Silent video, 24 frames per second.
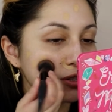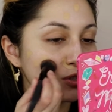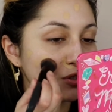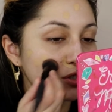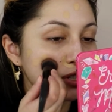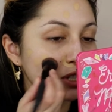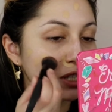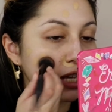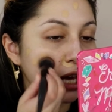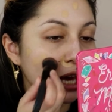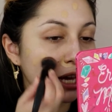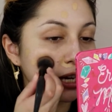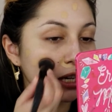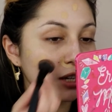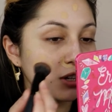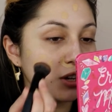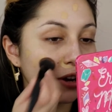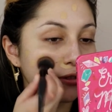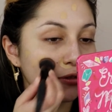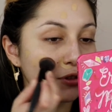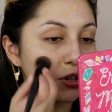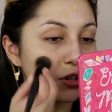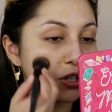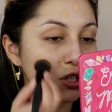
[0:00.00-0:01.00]
You're just adding
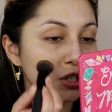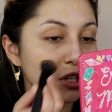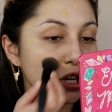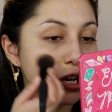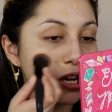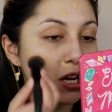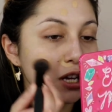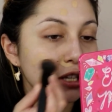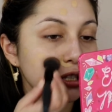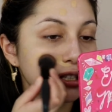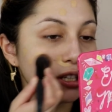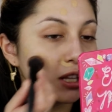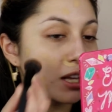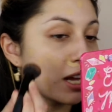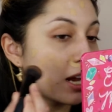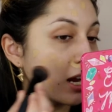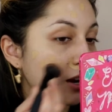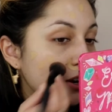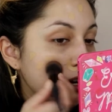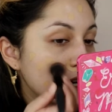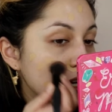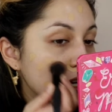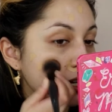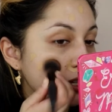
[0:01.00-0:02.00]
coverage to the
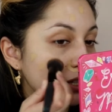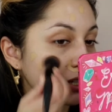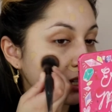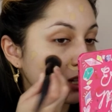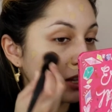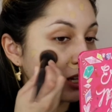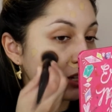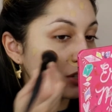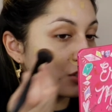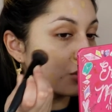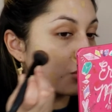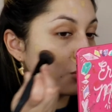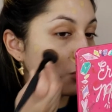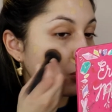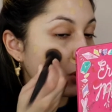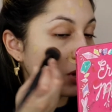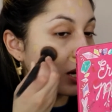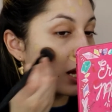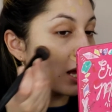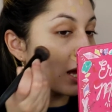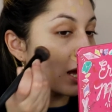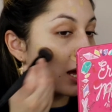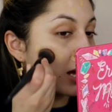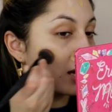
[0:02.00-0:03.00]
areas that you
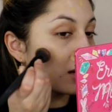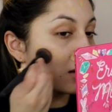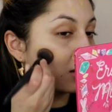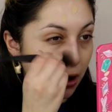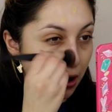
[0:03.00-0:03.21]
want to add.